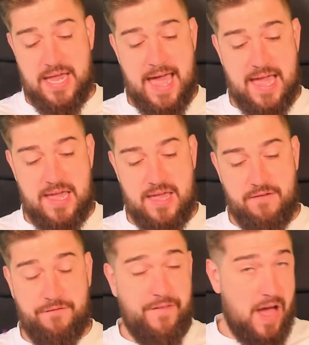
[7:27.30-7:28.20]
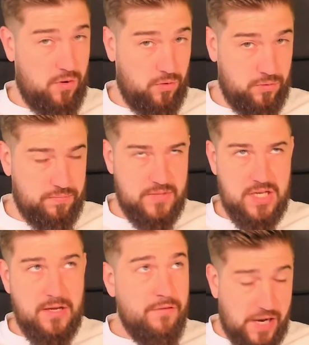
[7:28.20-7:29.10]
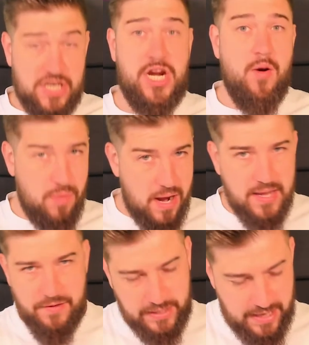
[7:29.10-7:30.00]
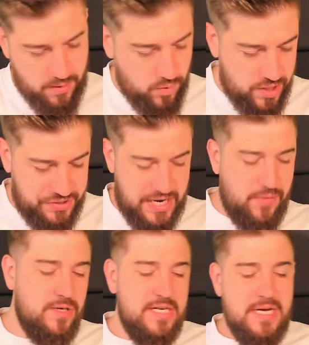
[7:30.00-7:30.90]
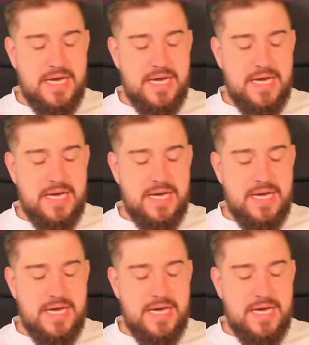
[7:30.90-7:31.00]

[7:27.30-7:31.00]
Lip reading: a foul Flash Outbreak, if I can get the words out.